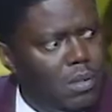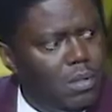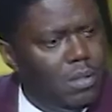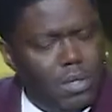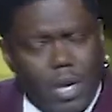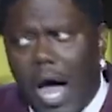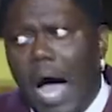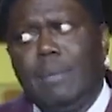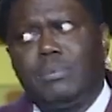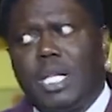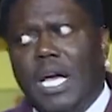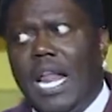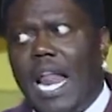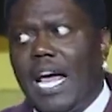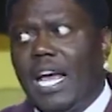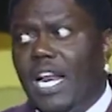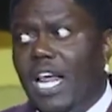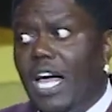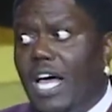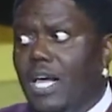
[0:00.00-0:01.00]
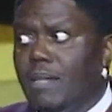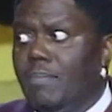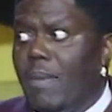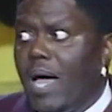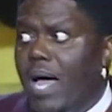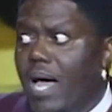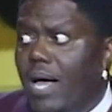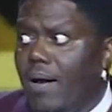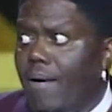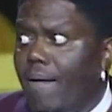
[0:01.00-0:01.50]
No, I'm telling you like it is,
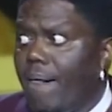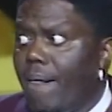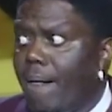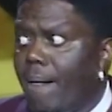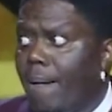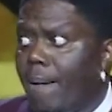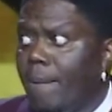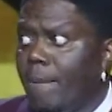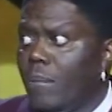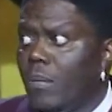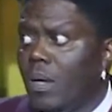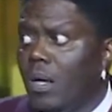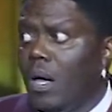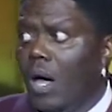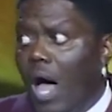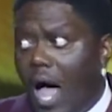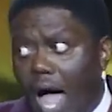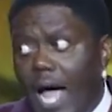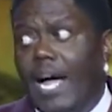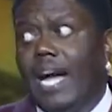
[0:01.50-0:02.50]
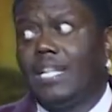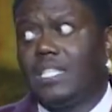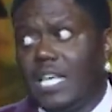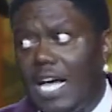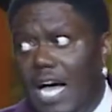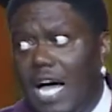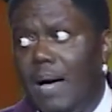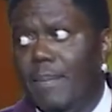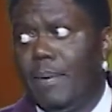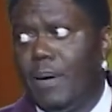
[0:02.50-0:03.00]
man. I ain't got
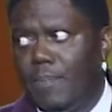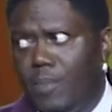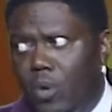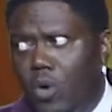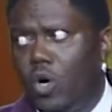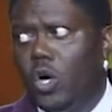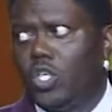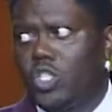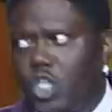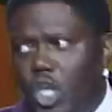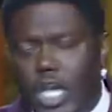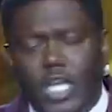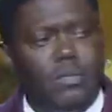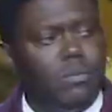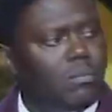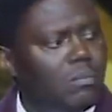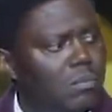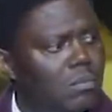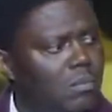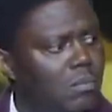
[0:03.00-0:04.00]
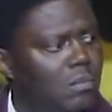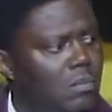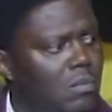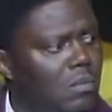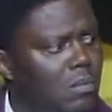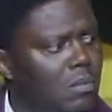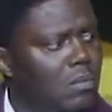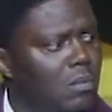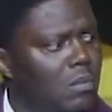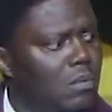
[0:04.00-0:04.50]
time to be bullshitting.
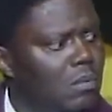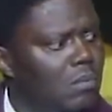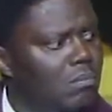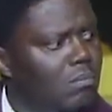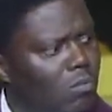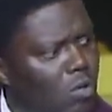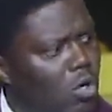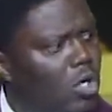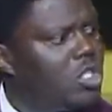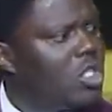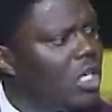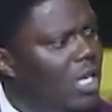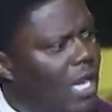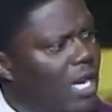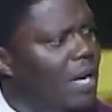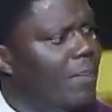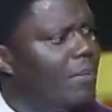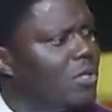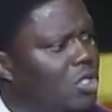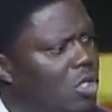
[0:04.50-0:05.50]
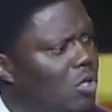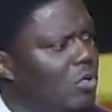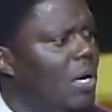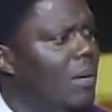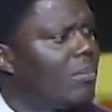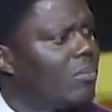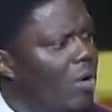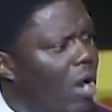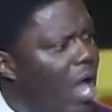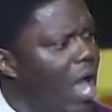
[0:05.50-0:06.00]
Bullshit ain't nothing but chewed
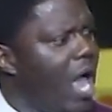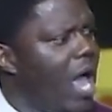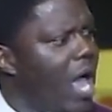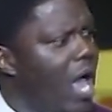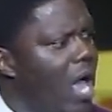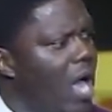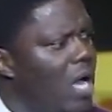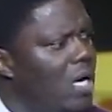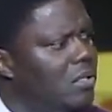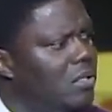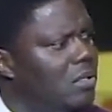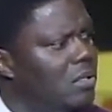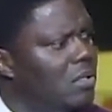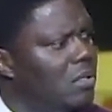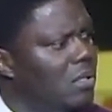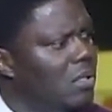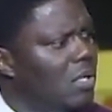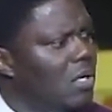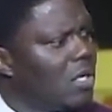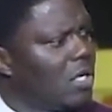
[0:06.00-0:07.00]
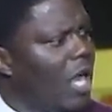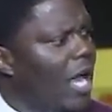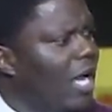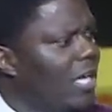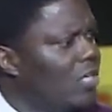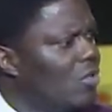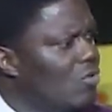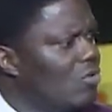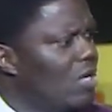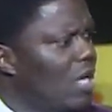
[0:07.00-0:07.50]
up grass.
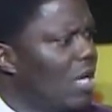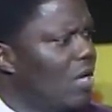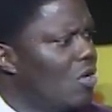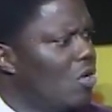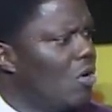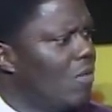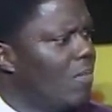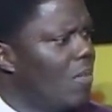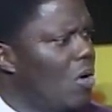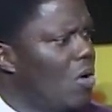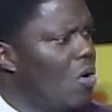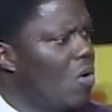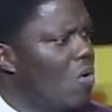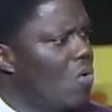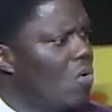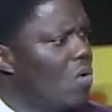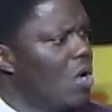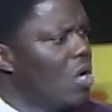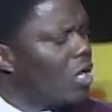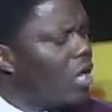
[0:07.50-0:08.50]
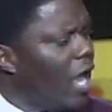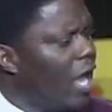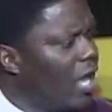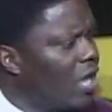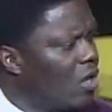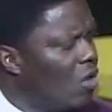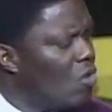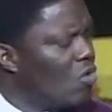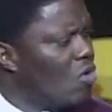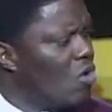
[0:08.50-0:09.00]
Can't do nothing no more. Can't
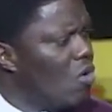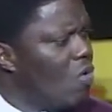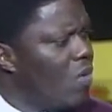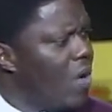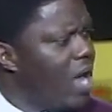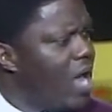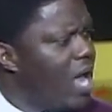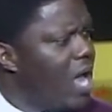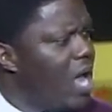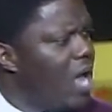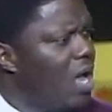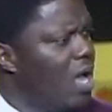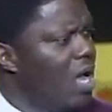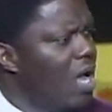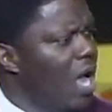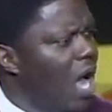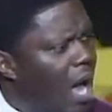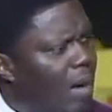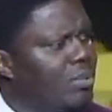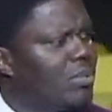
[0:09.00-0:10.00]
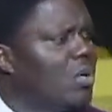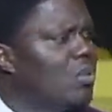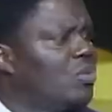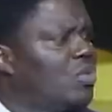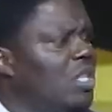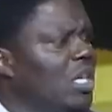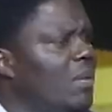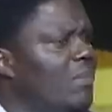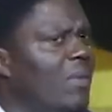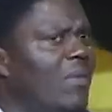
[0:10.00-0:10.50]
go nowhere. I'm so
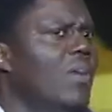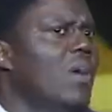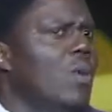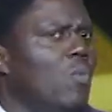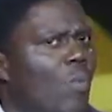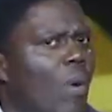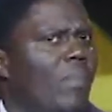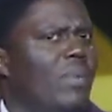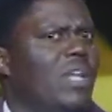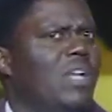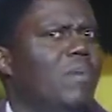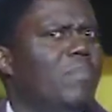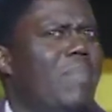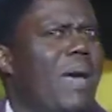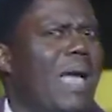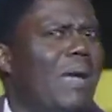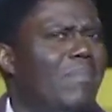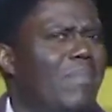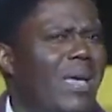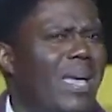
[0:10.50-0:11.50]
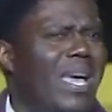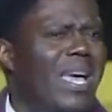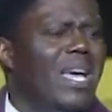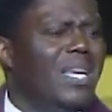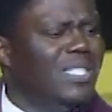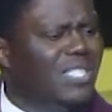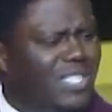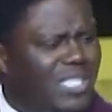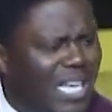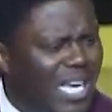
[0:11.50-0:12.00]
sick of my woman in the back, man.
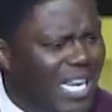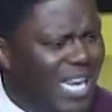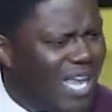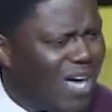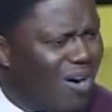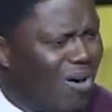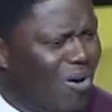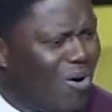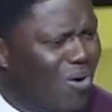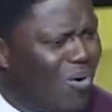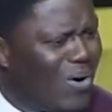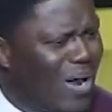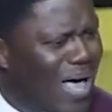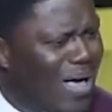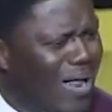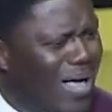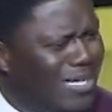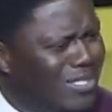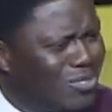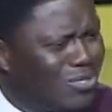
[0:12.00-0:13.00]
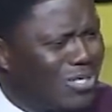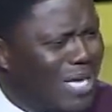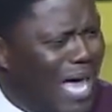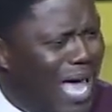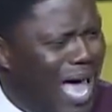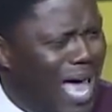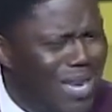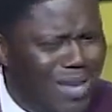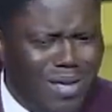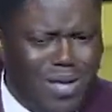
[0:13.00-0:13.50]
Titty all out. Ain't you
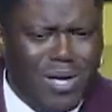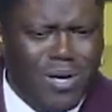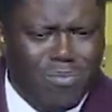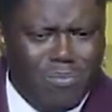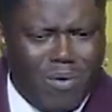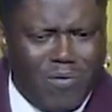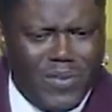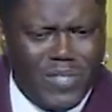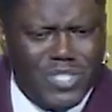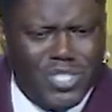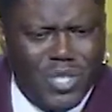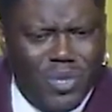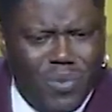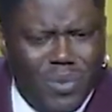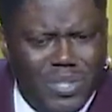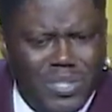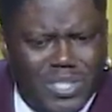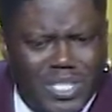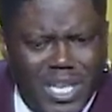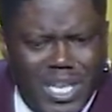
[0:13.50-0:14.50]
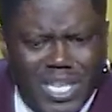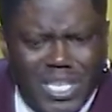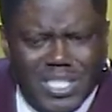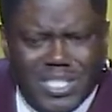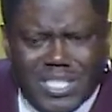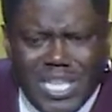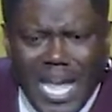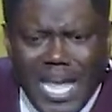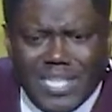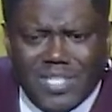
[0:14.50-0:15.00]
tired of motherfuckers showing
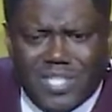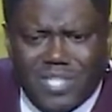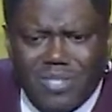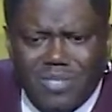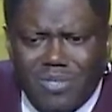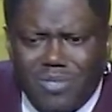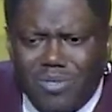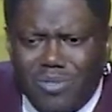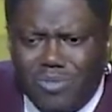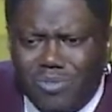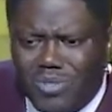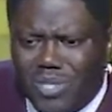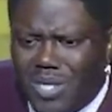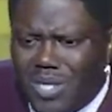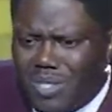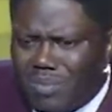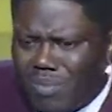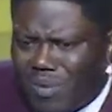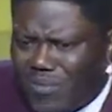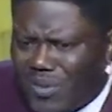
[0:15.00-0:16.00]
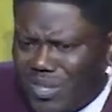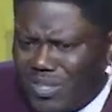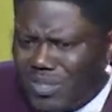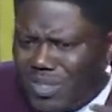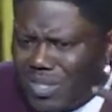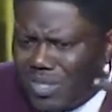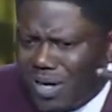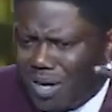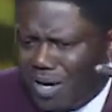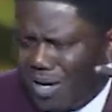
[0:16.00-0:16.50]
titties, tattoos,
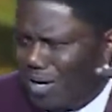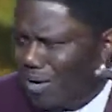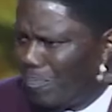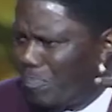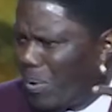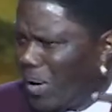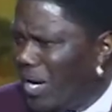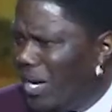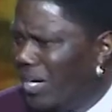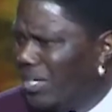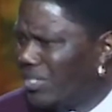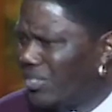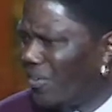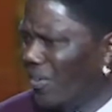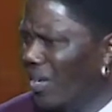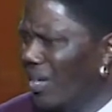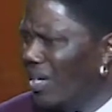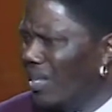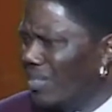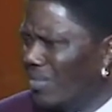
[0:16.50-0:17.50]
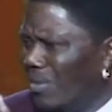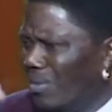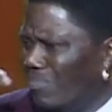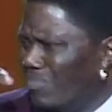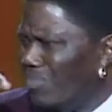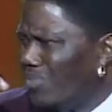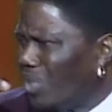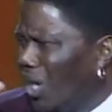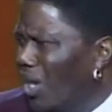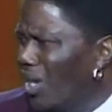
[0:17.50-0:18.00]
motherfuckers pierced
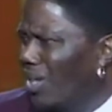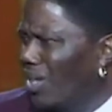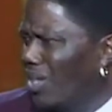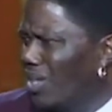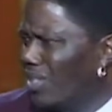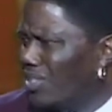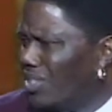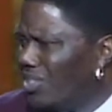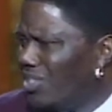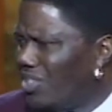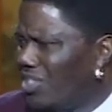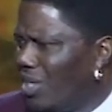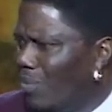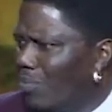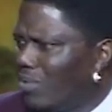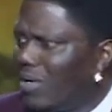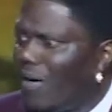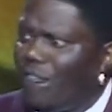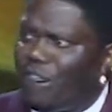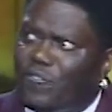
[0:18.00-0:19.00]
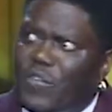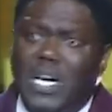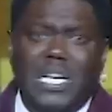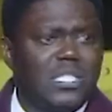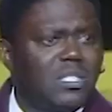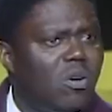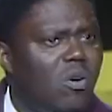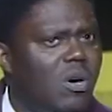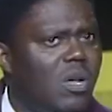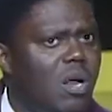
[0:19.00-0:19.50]
tongues and shit? What the fuck
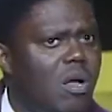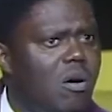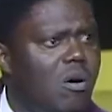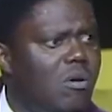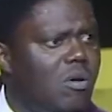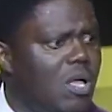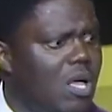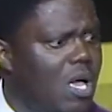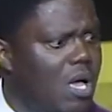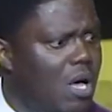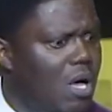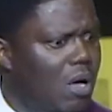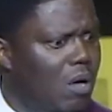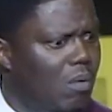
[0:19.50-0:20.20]
is going on here?